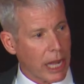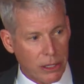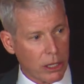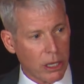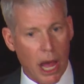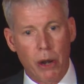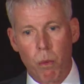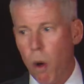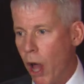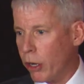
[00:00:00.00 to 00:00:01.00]
That's a lot of
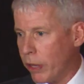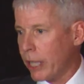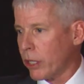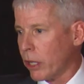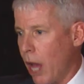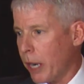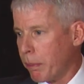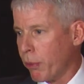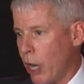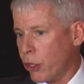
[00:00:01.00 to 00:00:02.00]
water. That's a lot
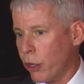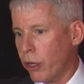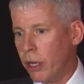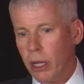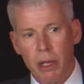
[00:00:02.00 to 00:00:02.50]
of pressure.